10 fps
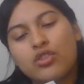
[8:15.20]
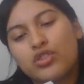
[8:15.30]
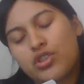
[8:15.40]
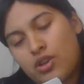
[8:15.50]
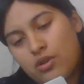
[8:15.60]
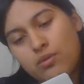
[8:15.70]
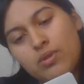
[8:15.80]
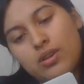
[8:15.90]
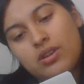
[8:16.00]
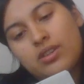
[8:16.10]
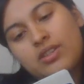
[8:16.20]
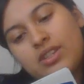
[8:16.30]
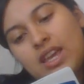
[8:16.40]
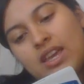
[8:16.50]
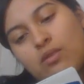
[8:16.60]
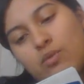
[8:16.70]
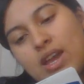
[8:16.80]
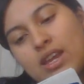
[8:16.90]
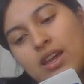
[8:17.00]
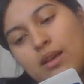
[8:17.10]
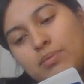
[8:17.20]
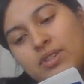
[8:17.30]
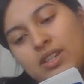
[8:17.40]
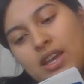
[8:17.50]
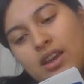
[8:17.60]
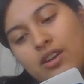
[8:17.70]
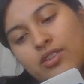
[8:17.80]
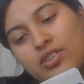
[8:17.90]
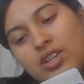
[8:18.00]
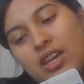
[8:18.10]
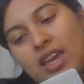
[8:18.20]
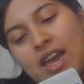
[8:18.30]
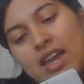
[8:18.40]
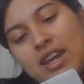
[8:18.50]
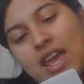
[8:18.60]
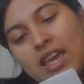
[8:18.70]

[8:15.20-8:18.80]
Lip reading: So, Stink ran upstairs again